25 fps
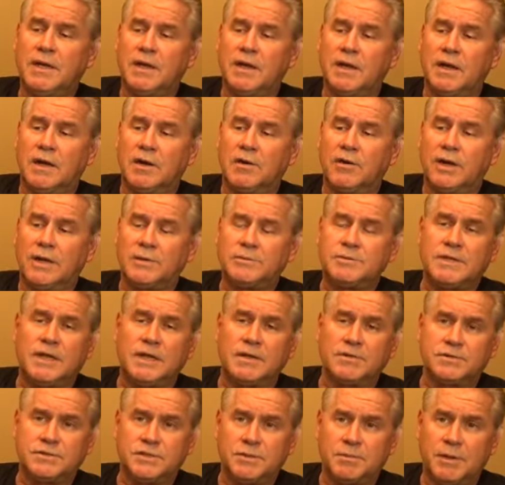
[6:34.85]
Uh, her name's
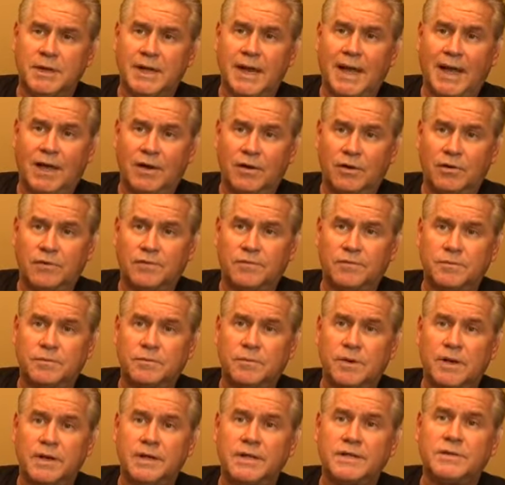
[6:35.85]
Kelsey Minato from
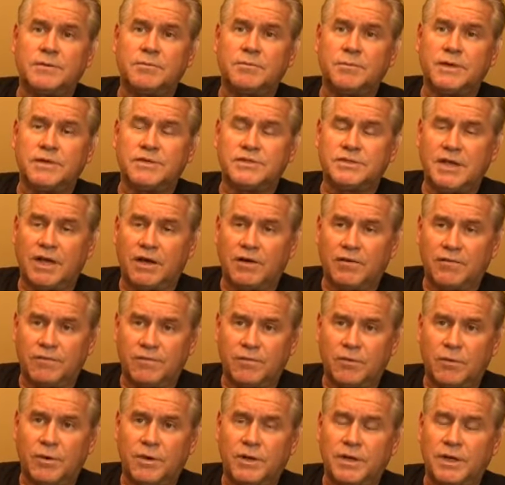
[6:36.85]
Huntington Beach,
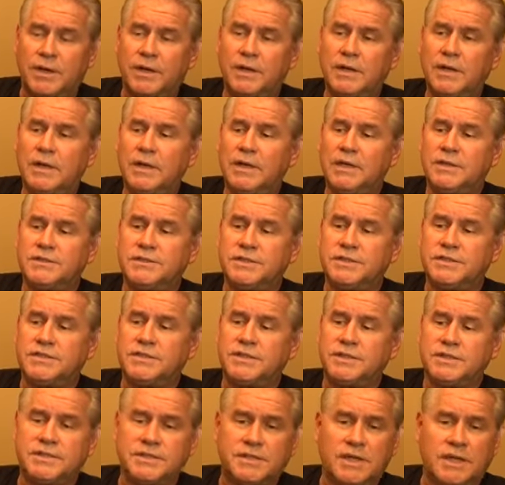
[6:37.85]
California. She's
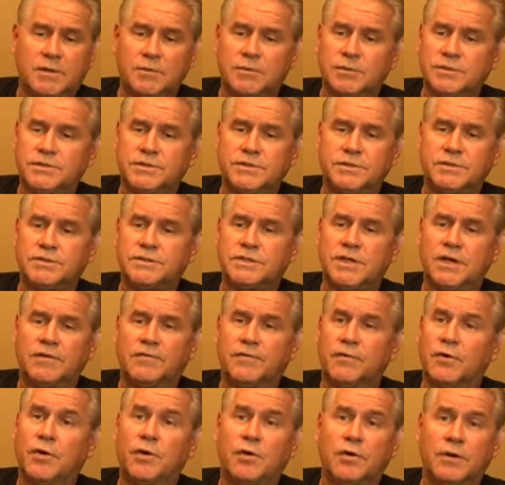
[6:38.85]
distinguished
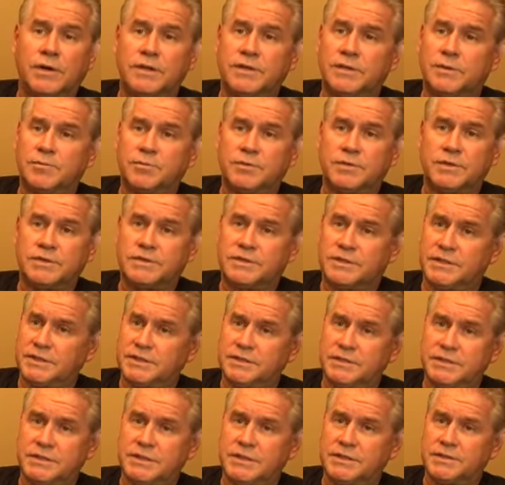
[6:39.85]
herself early in the
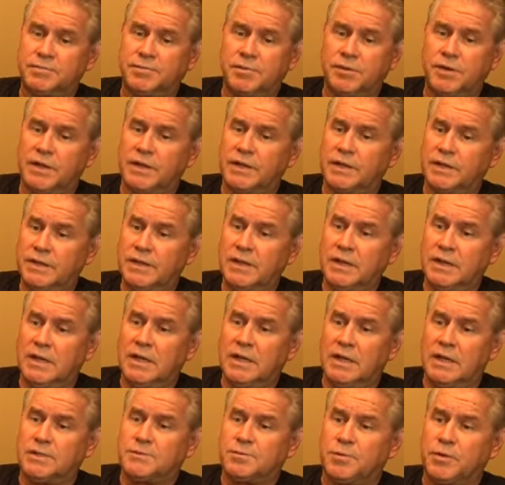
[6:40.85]
preseason. It's pretty,
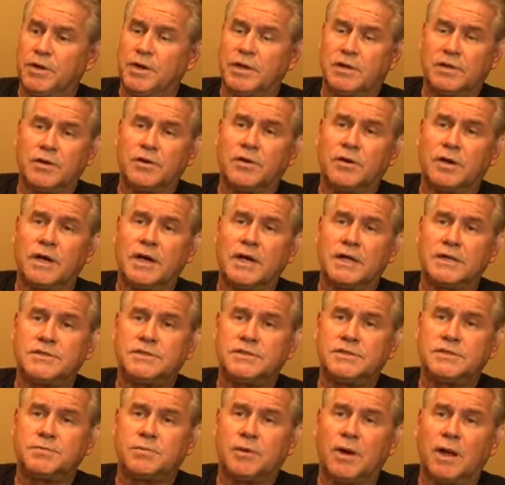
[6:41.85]
it's pretty clear cut.
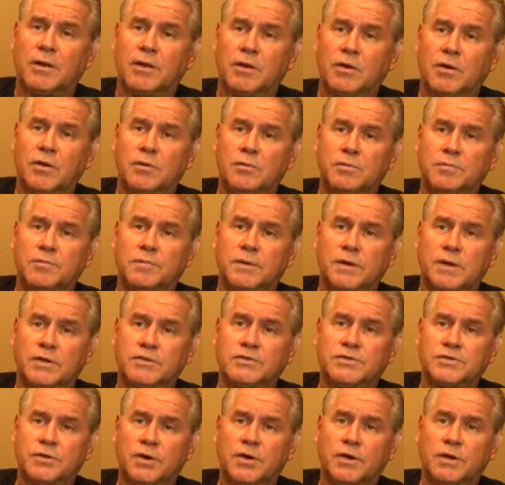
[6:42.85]
She's probably going to be our
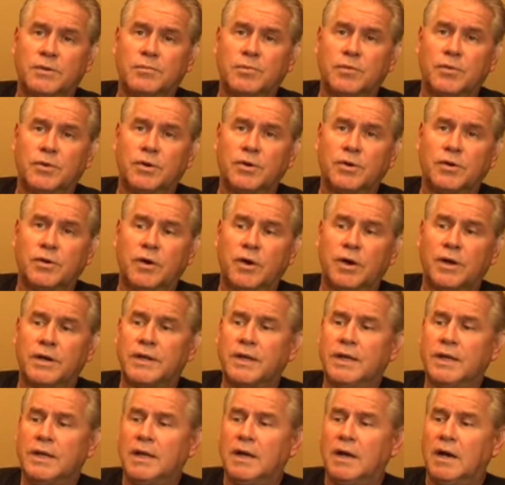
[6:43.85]
starting point guard.
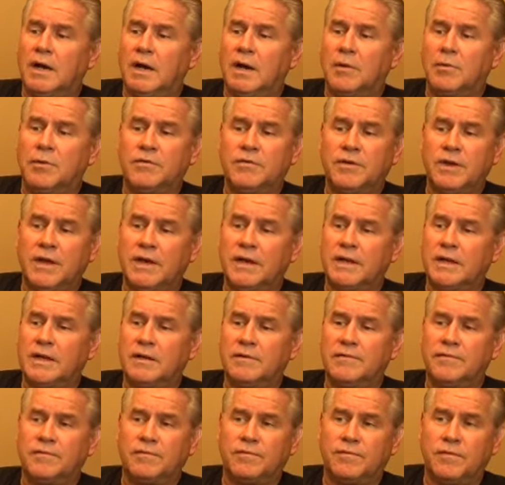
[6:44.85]
Uh, we've got
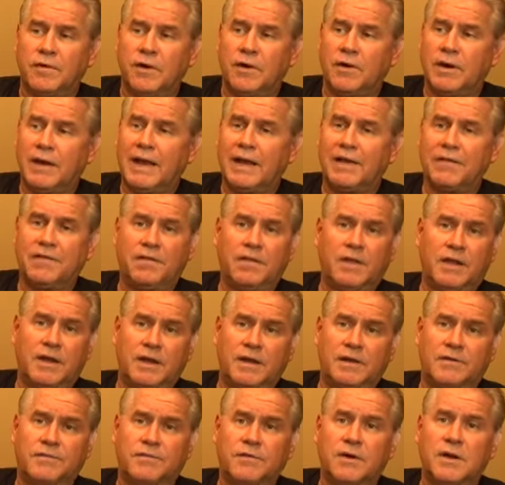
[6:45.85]
a very
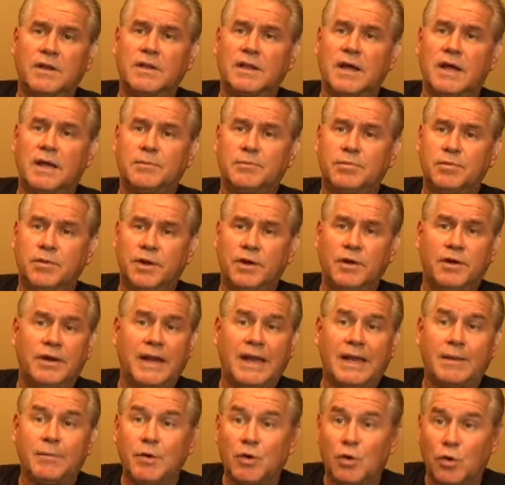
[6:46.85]
athletic frontline player,
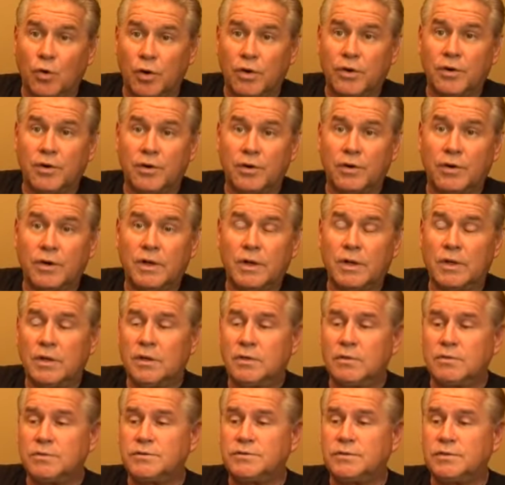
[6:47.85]
Amy Ortner,
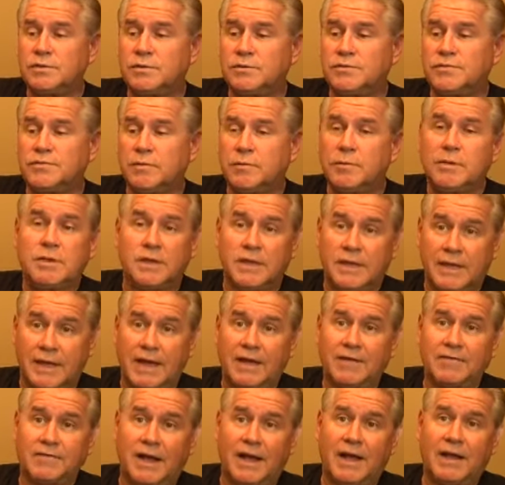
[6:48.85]
who's who's from the
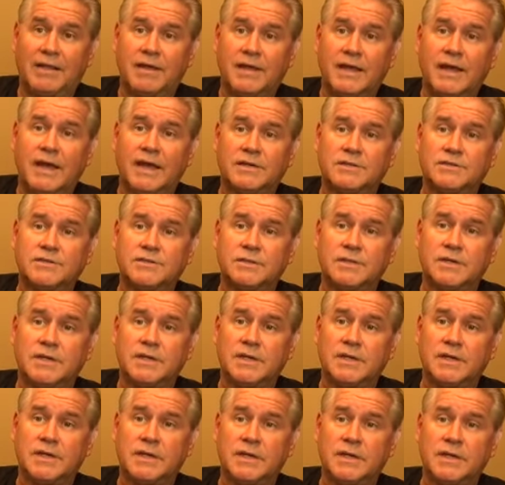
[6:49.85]
Lehigh Valley
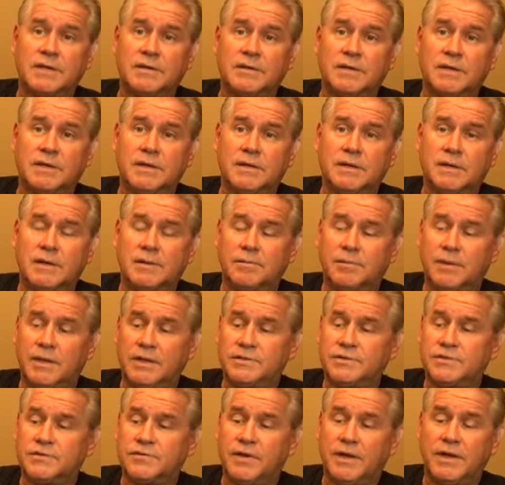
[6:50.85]
actually uh, in, in, in,
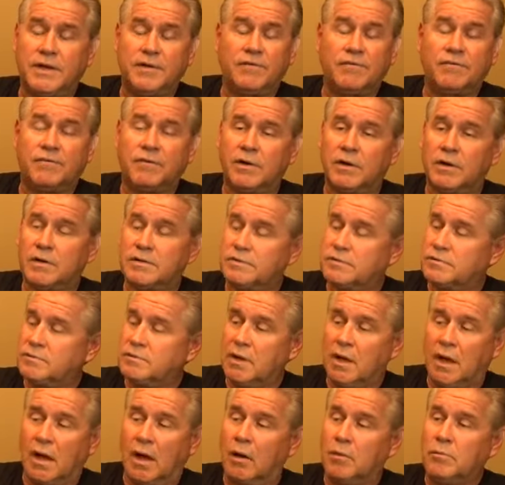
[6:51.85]
Pennsylvania. Very,
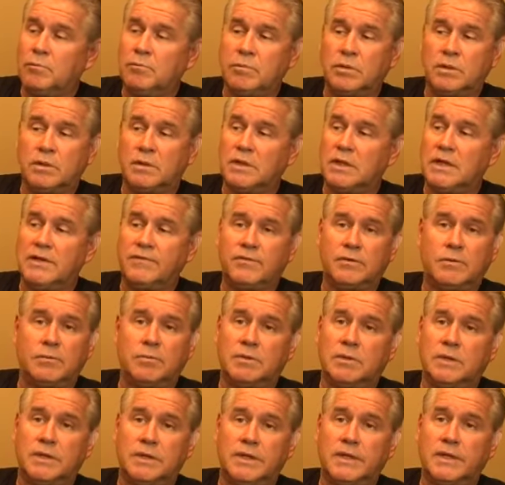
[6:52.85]

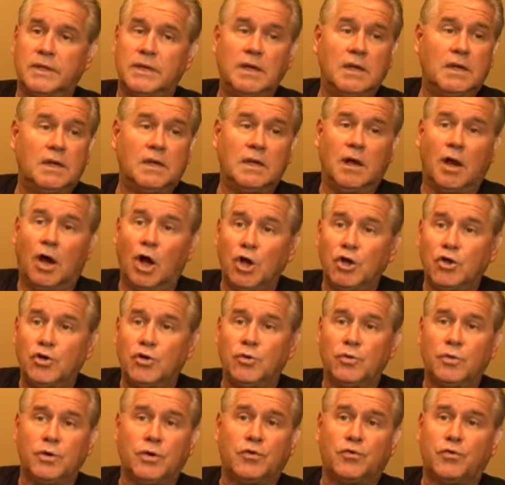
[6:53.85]
unbelievably
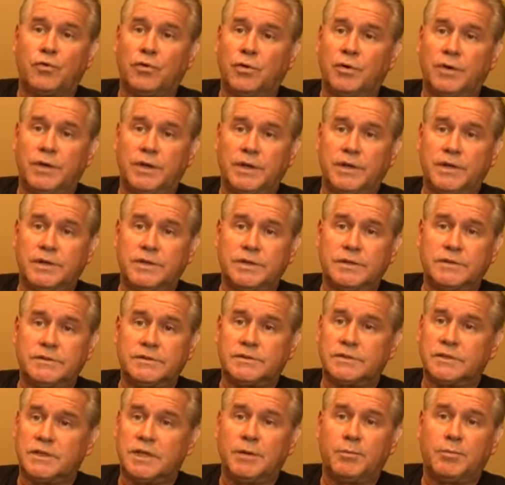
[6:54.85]
under recruited
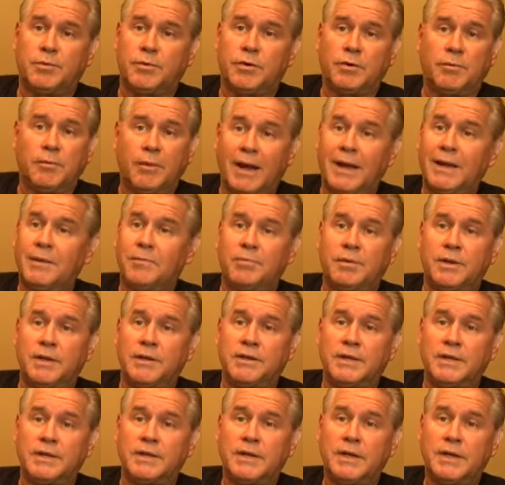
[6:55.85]
sleeper, in my
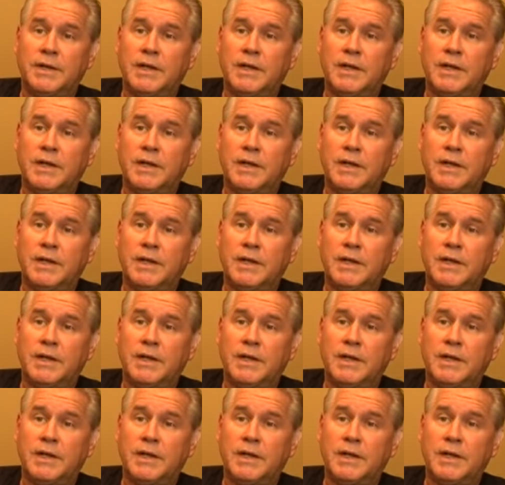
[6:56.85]
opinion.